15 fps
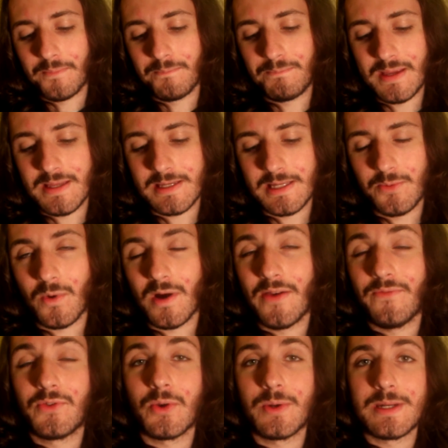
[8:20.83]
basically what
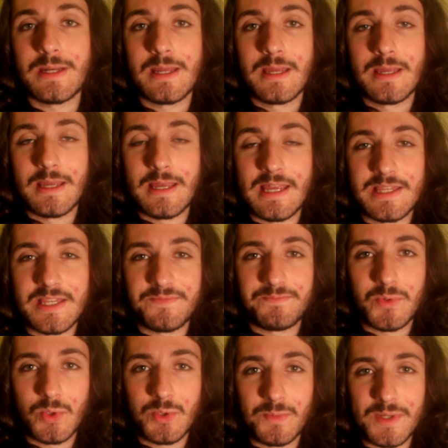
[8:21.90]
I've done is I've
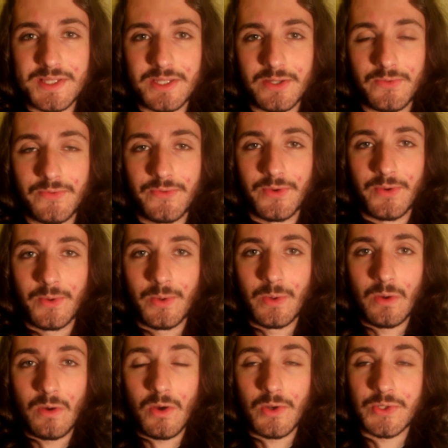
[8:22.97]
booked myself
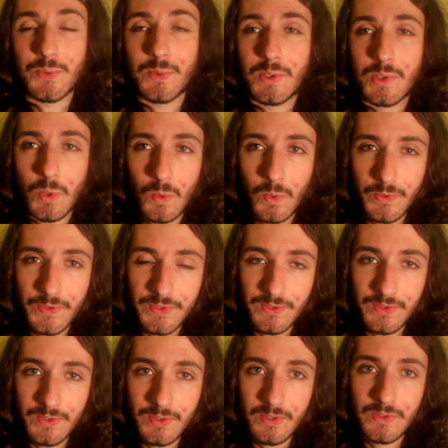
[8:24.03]
onto a
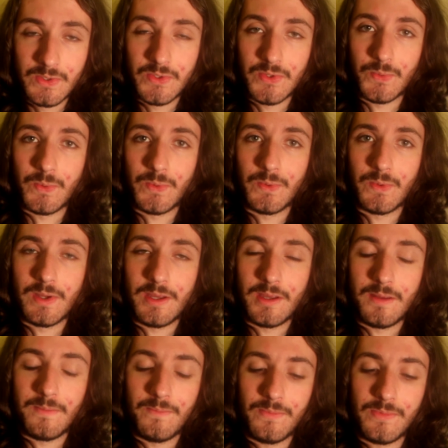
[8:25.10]
course to
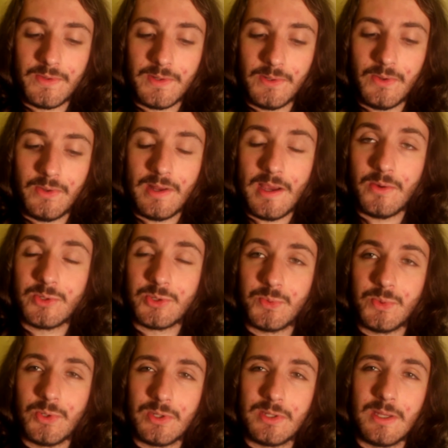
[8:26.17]
learn how to
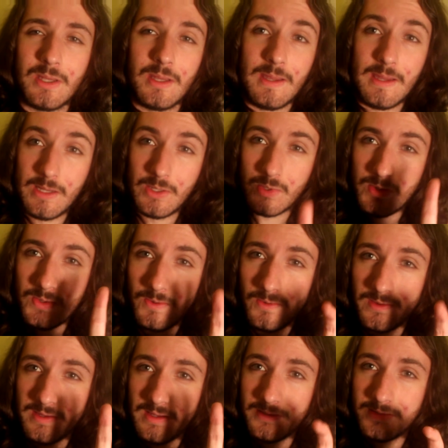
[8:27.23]
work in
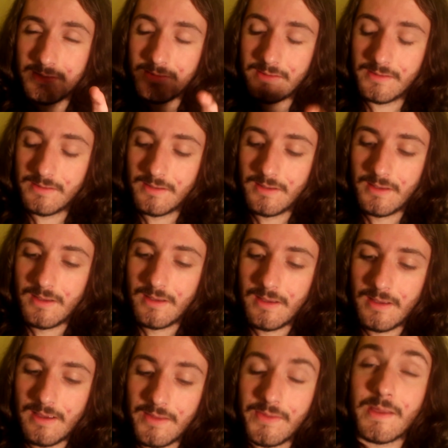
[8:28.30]
call centres.
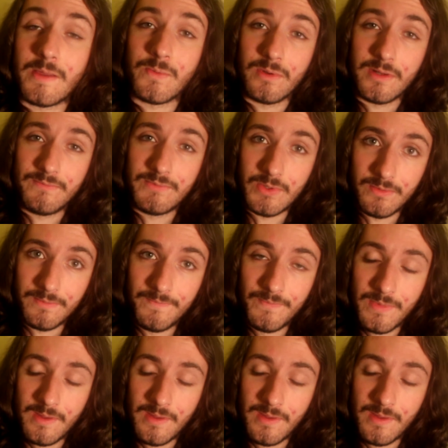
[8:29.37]
That's what I've done,